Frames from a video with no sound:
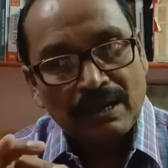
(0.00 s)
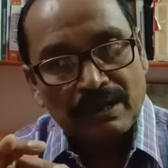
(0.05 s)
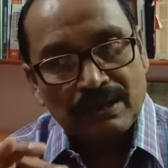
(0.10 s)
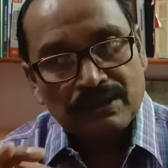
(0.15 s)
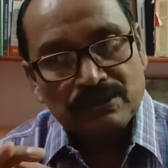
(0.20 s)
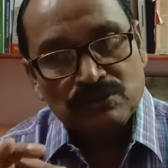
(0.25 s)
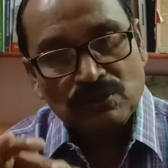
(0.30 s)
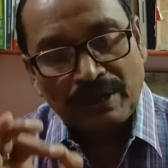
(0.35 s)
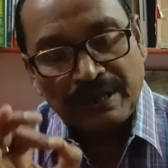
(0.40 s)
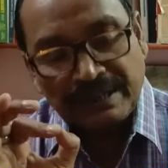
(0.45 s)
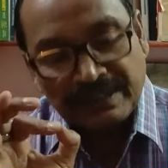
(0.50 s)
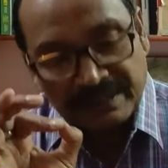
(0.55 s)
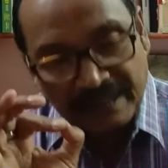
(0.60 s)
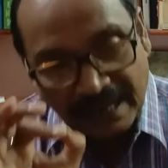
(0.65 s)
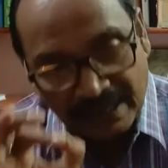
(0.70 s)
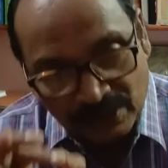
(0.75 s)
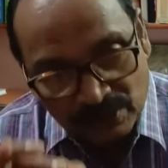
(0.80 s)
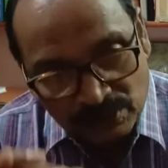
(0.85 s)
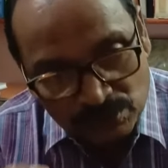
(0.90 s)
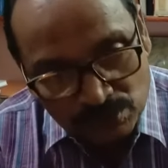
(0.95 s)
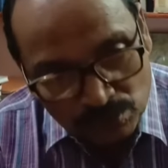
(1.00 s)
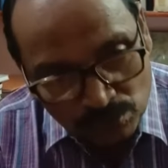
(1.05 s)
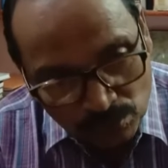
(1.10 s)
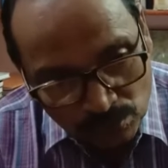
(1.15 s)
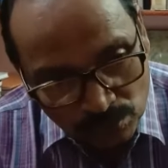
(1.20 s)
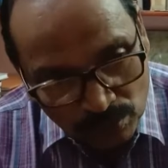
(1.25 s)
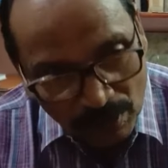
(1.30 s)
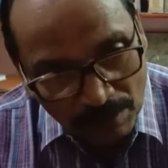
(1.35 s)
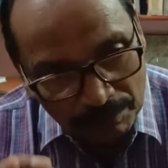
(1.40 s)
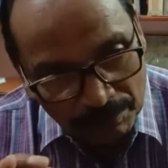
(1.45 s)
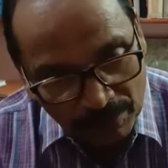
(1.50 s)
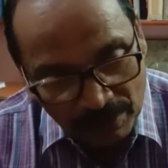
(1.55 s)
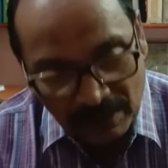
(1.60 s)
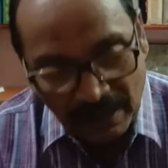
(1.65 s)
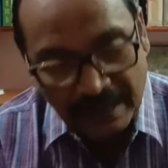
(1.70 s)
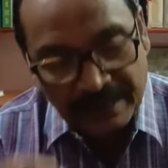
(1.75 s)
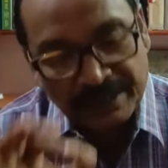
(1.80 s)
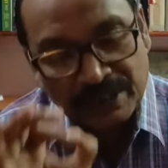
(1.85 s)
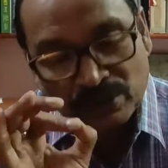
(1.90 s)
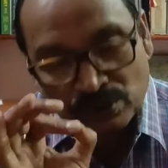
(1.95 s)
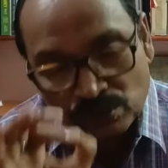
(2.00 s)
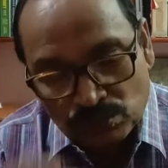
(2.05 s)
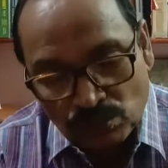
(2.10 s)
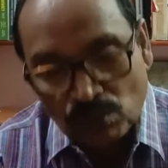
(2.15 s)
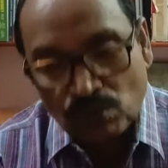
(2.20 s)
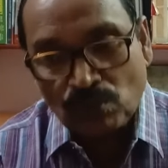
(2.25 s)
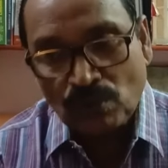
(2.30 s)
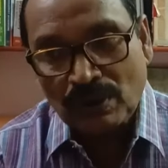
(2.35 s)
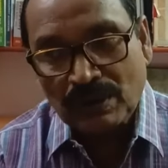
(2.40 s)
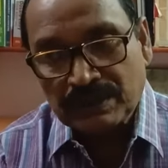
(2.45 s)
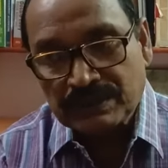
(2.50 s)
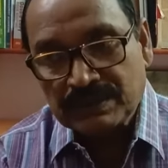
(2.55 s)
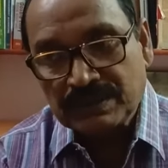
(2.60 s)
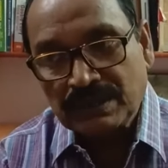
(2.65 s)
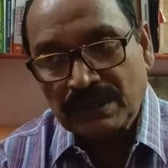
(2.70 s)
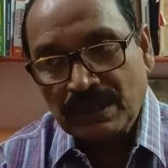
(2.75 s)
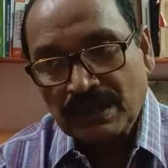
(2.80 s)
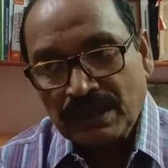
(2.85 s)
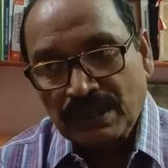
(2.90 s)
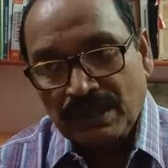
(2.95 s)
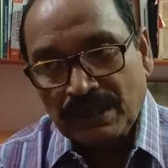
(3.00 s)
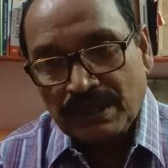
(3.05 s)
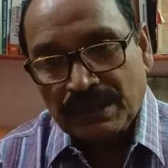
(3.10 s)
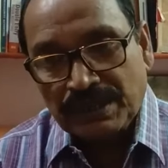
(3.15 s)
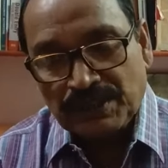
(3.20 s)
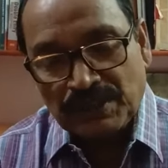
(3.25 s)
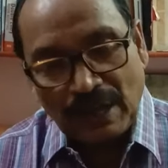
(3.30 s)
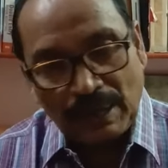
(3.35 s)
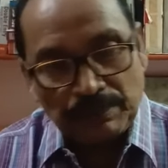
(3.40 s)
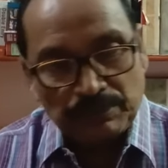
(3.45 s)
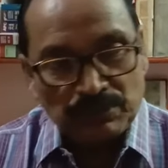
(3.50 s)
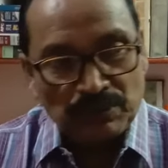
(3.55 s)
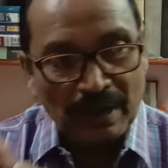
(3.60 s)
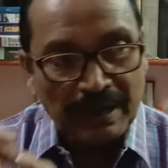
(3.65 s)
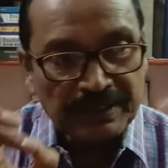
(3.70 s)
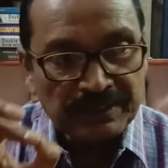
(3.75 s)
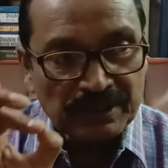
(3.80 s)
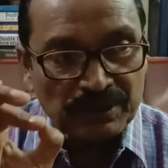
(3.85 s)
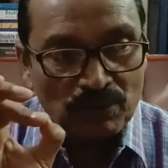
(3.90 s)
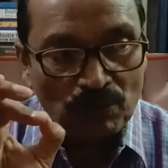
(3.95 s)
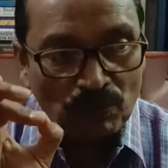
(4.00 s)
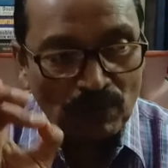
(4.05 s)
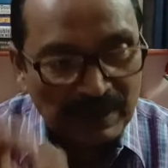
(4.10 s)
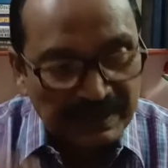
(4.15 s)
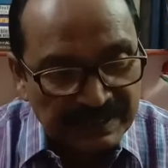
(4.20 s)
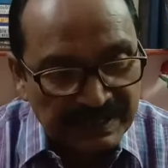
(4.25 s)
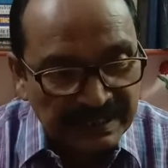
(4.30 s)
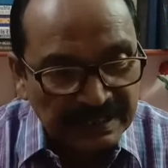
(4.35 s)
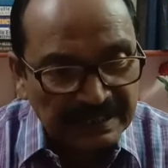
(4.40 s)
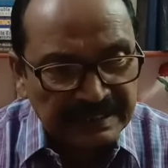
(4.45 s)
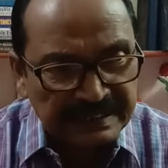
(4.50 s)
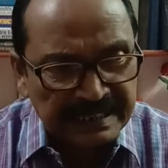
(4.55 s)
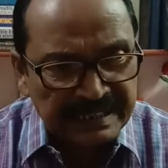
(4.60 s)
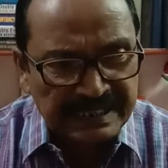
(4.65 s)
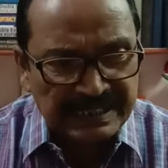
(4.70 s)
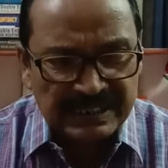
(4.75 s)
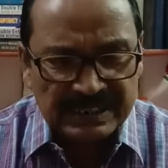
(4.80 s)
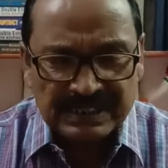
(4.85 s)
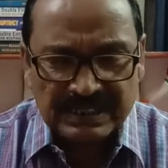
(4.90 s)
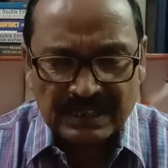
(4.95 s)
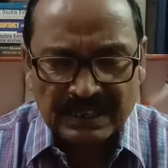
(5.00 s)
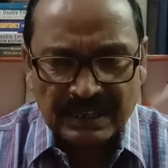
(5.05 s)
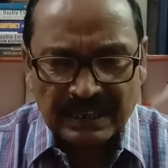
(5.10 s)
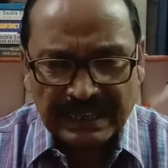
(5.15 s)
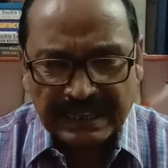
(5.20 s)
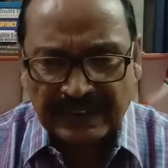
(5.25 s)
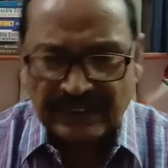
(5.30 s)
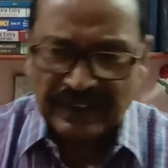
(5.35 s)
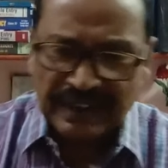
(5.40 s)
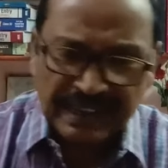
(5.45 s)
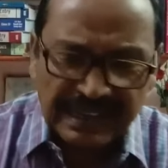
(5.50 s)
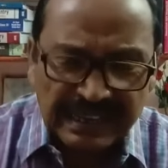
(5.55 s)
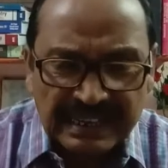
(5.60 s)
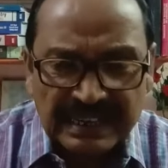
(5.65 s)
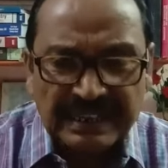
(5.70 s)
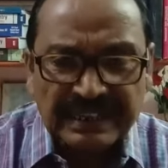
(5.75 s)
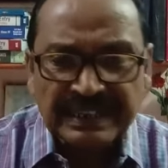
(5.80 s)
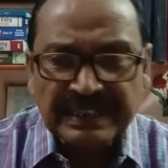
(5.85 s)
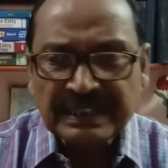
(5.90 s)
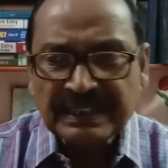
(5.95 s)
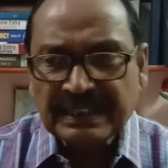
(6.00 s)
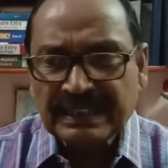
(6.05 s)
So in that for writing 2 words, you have to write in 1 sentence, rarely